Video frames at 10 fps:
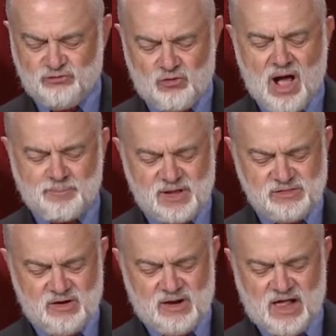dropping
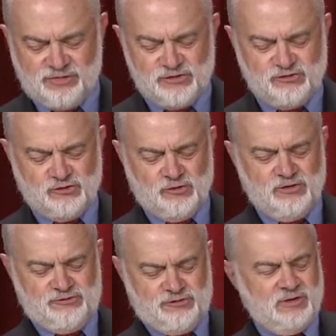their health
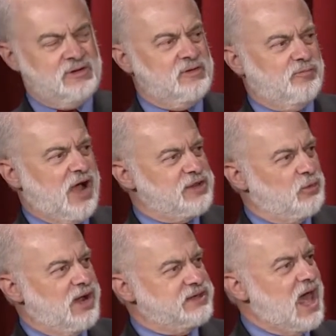insurance, by the
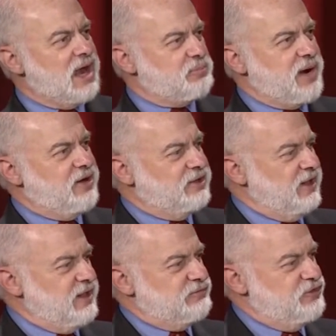way, not
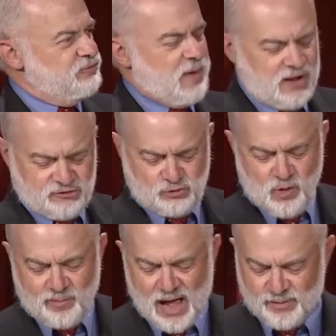apparently in response to
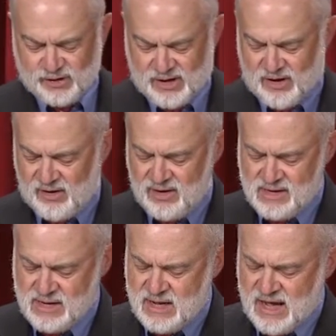Obamacare,
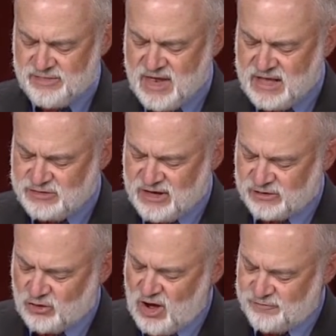and then he
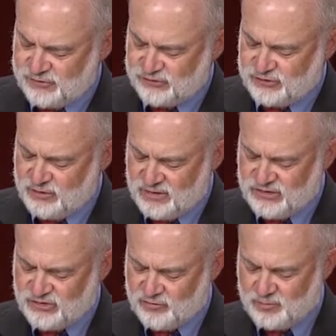ticked off a
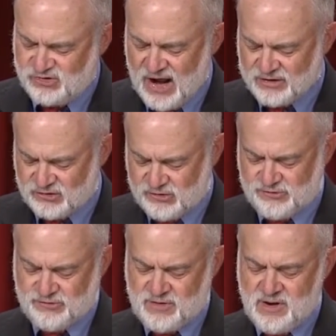series of
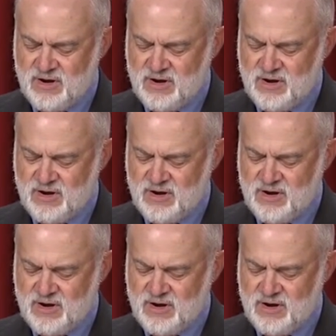objections.